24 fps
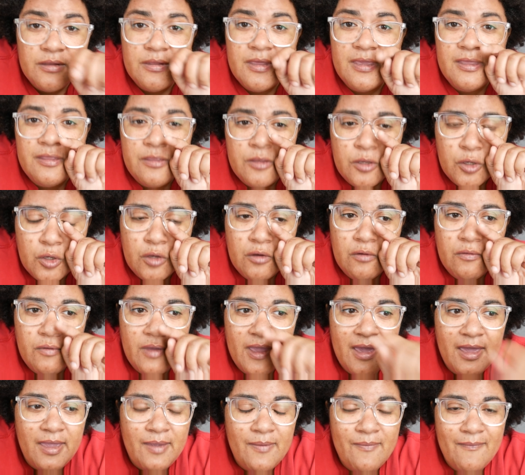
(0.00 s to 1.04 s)
They took
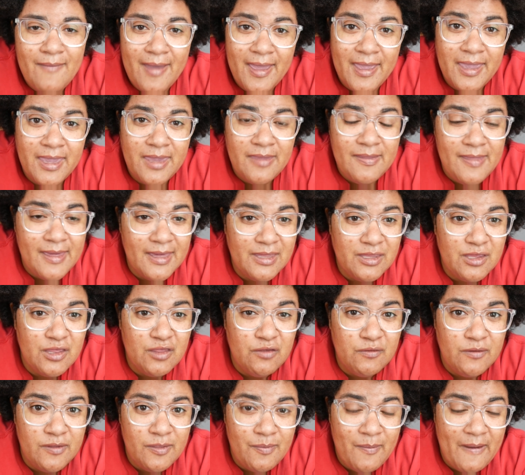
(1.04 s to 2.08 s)
away my connections
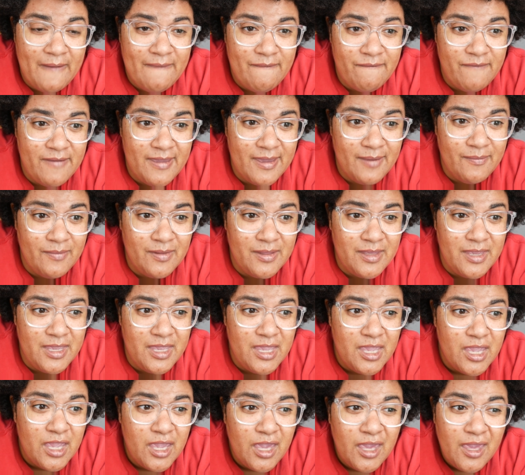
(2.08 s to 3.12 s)
with my
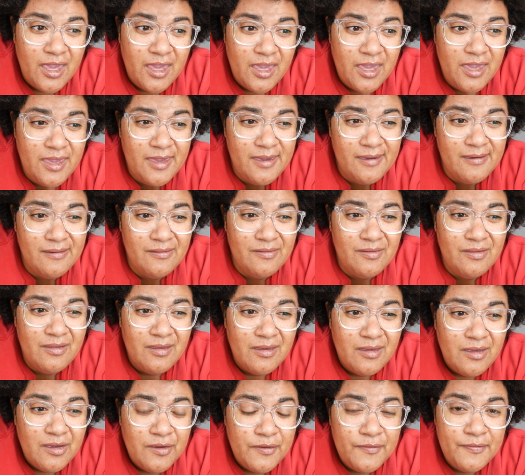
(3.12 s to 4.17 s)
family, and
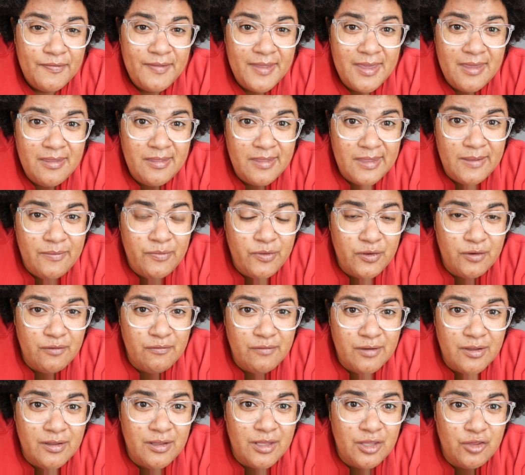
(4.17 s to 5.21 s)
they seemed to
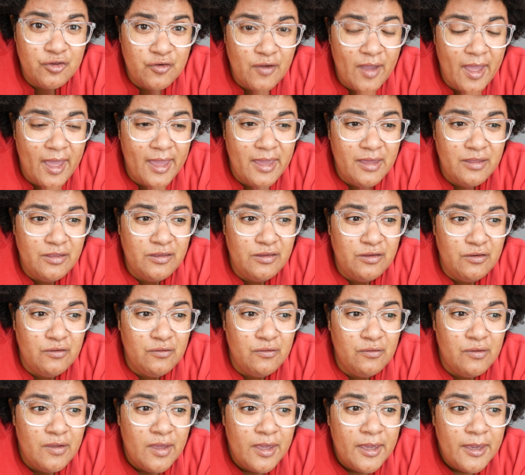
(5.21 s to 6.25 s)
really try
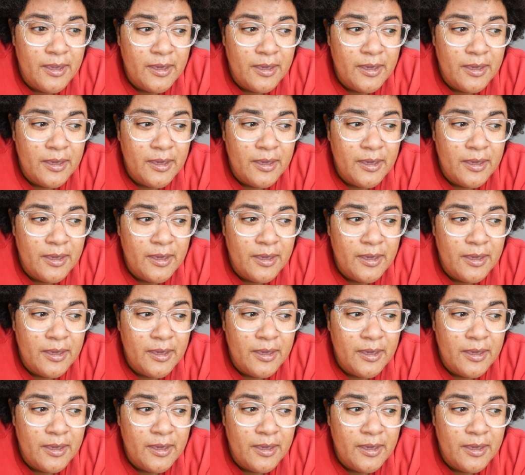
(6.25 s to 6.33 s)
to